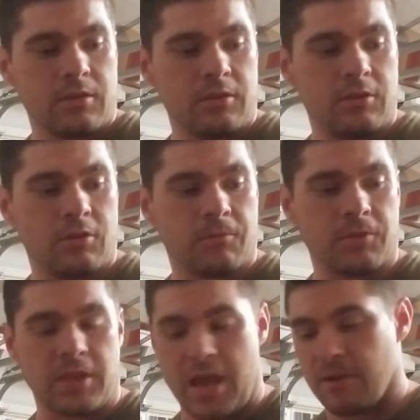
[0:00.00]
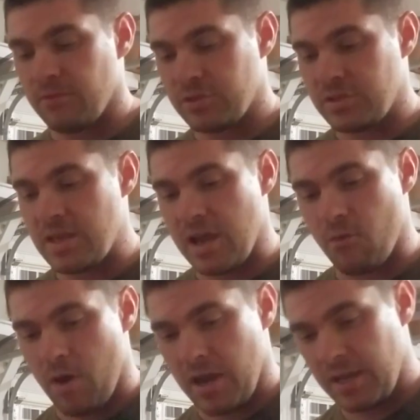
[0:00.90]
For the average
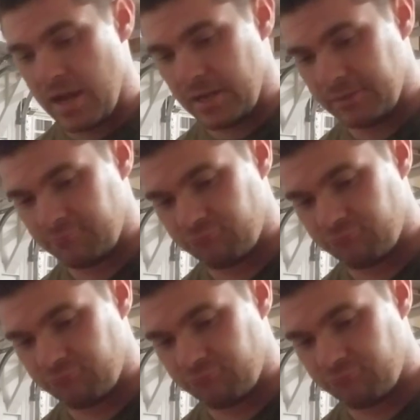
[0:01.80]
DIY guy,